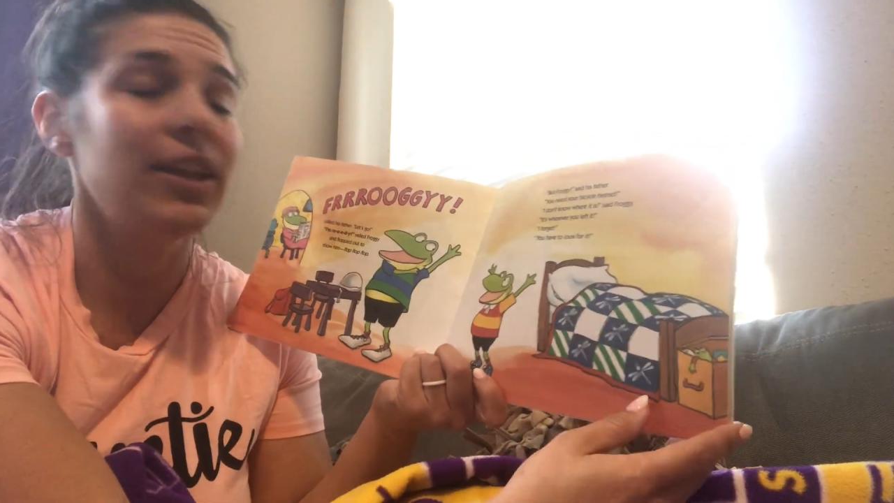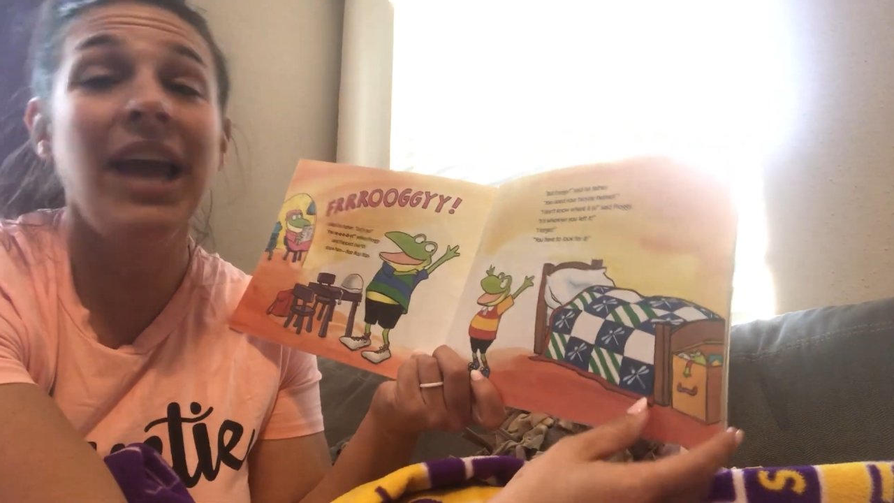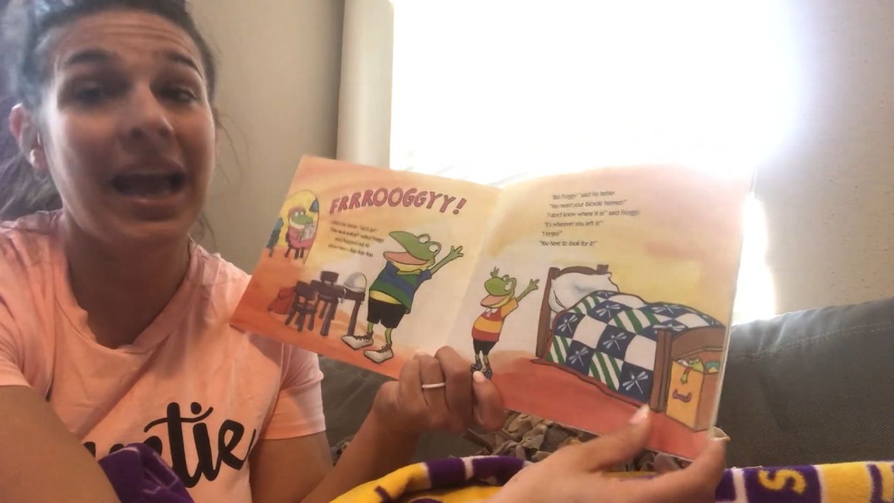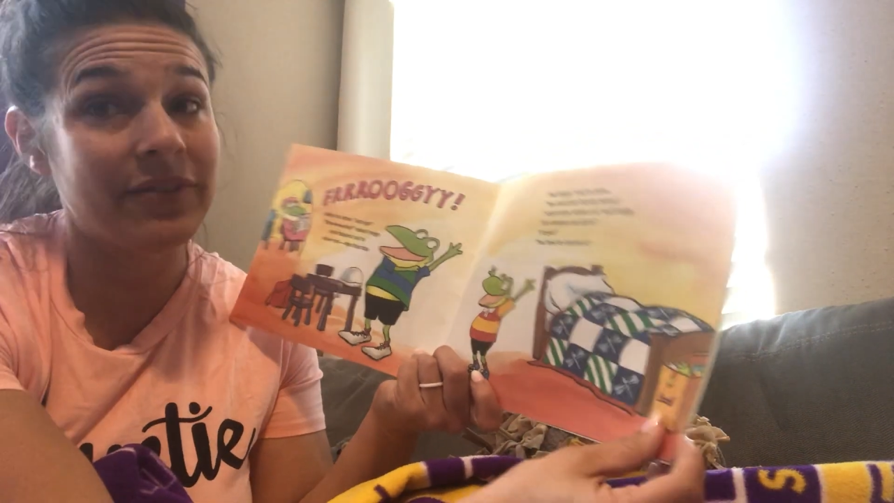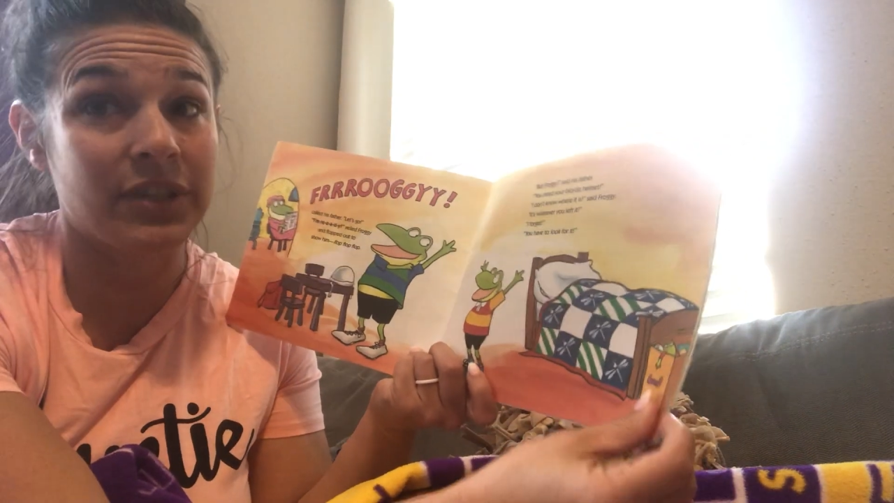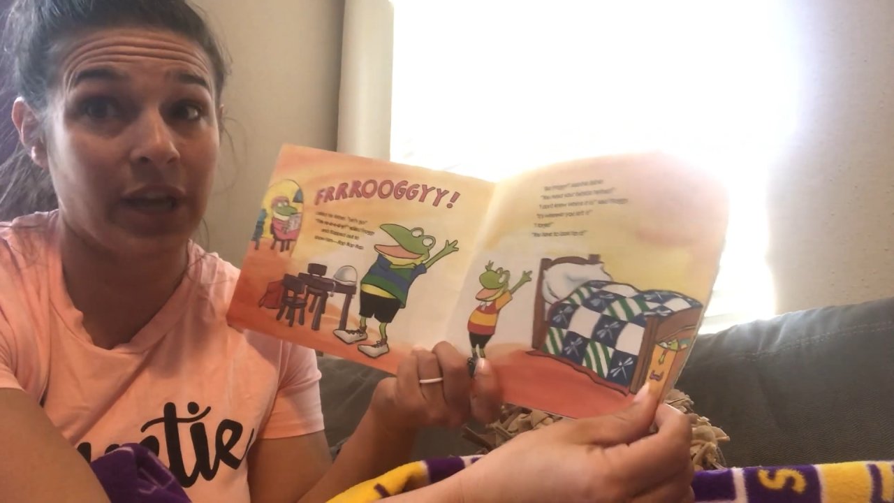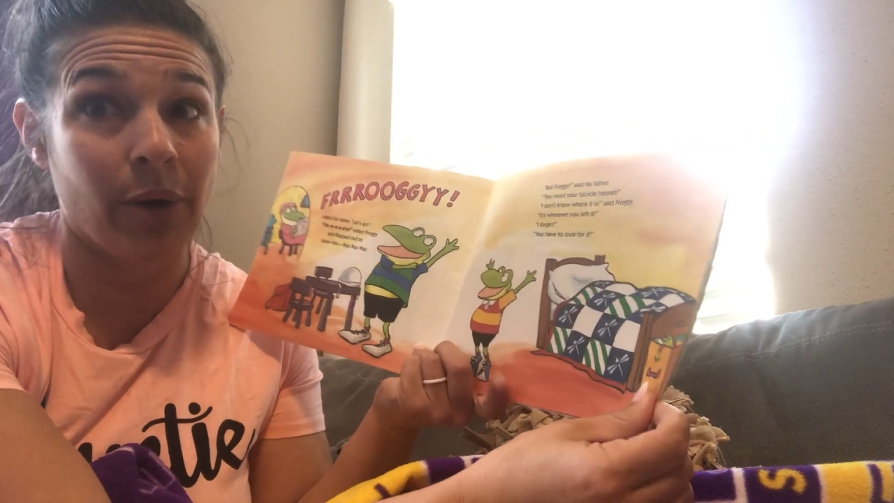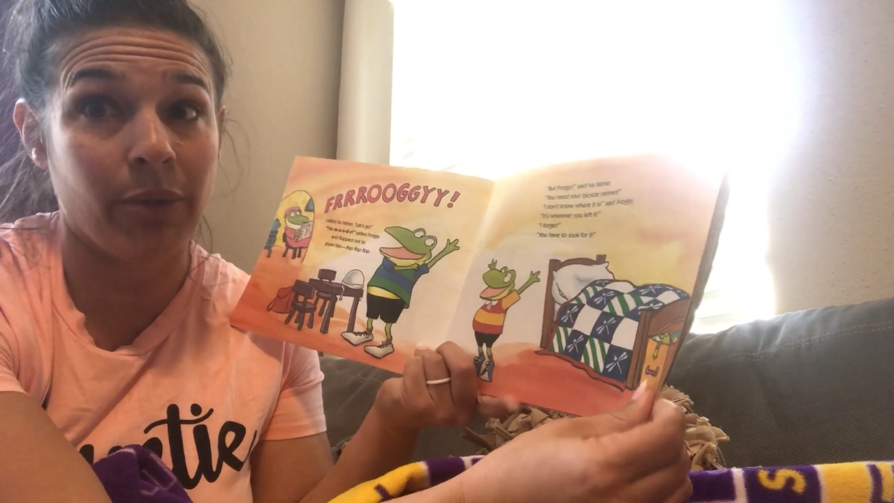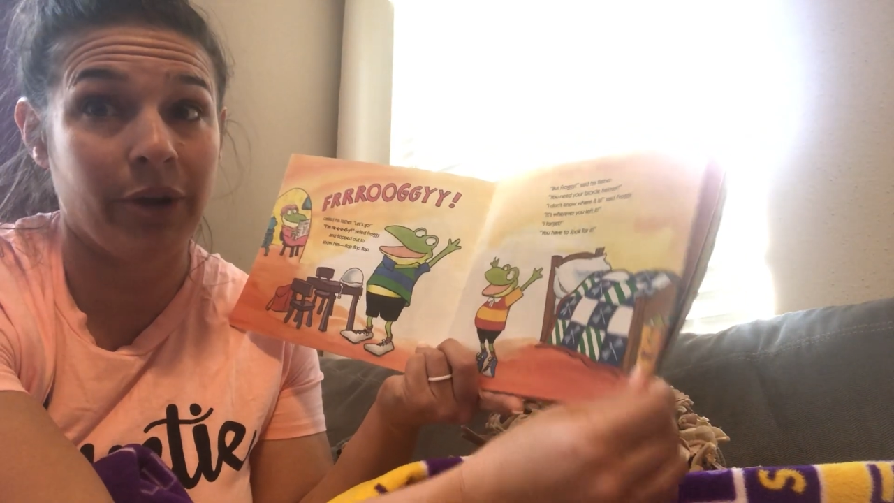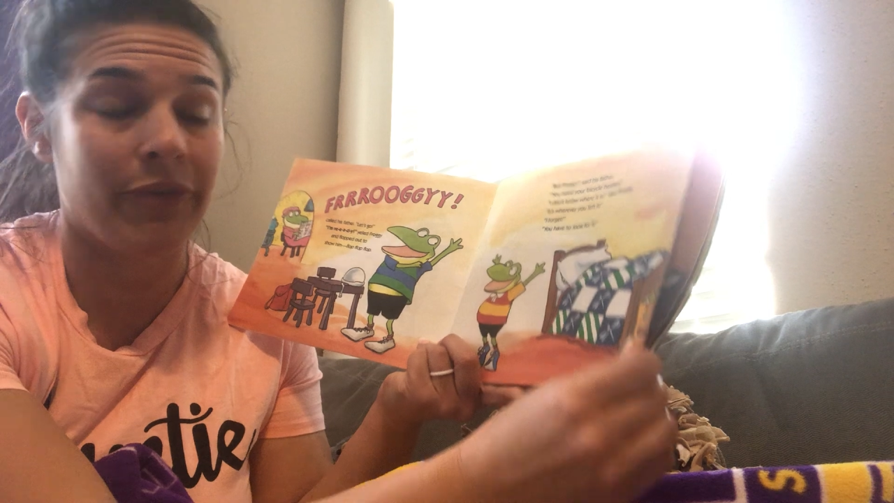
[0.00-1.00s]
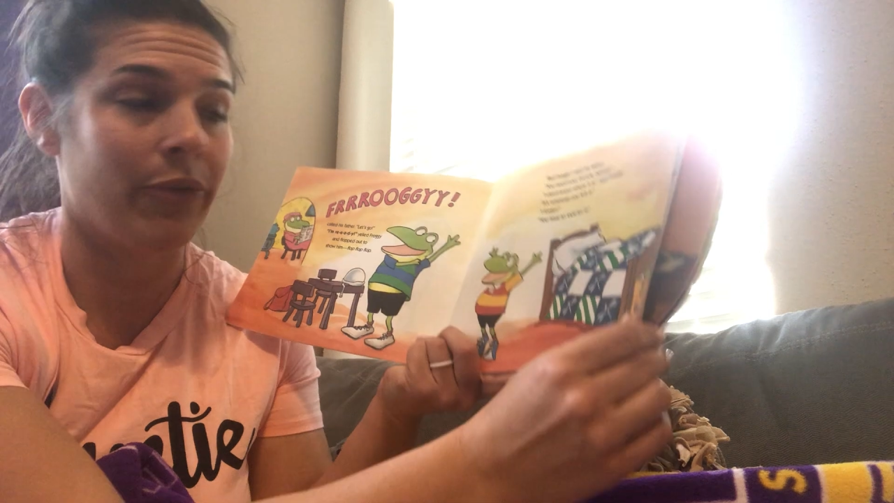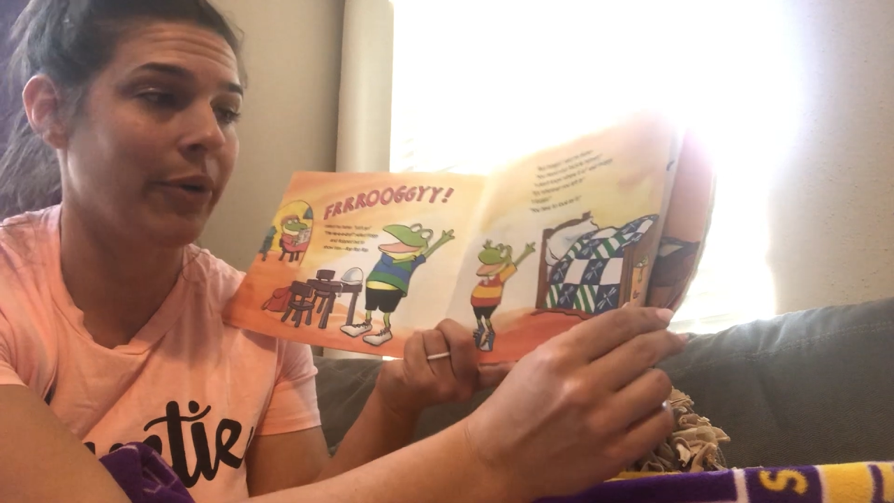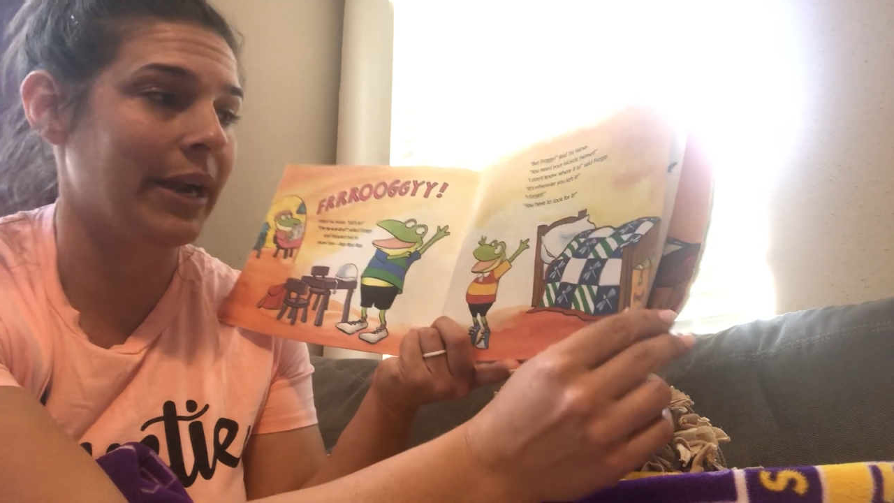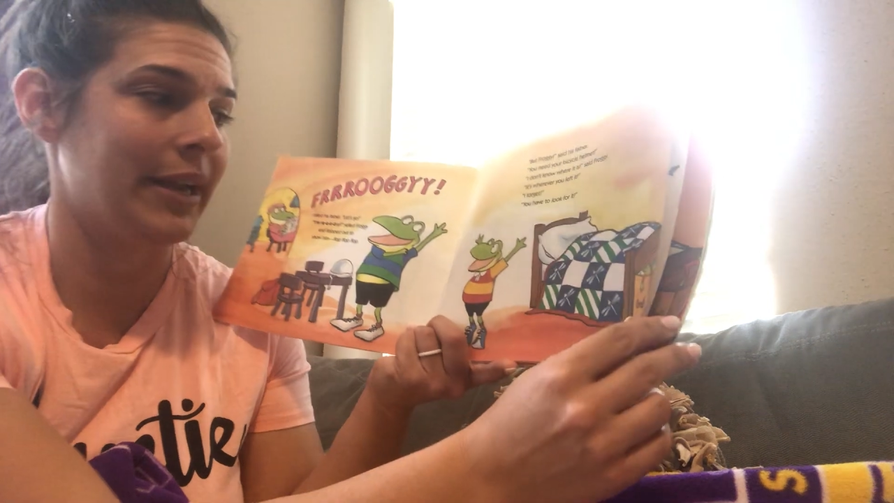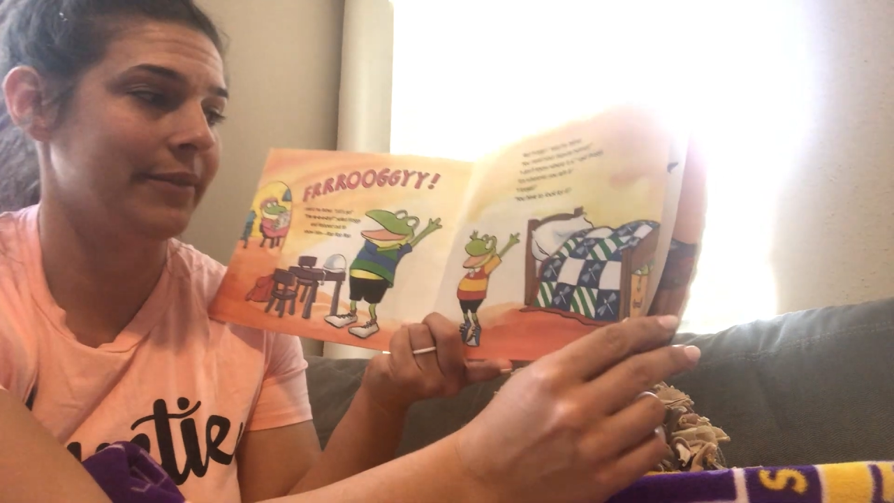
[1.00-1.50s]
You have to go look
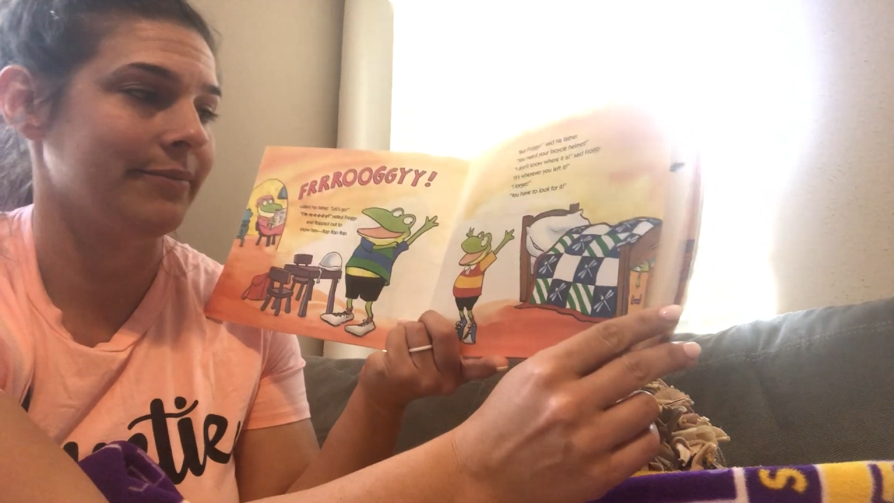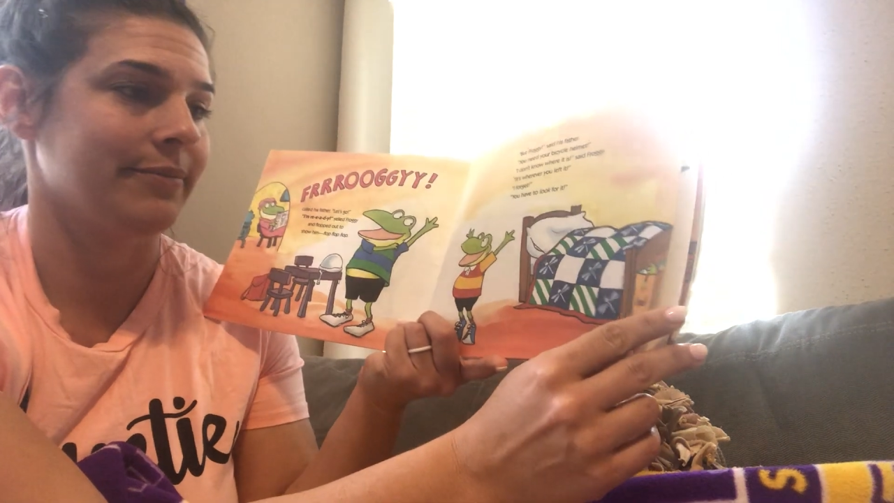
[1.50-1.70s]
for it.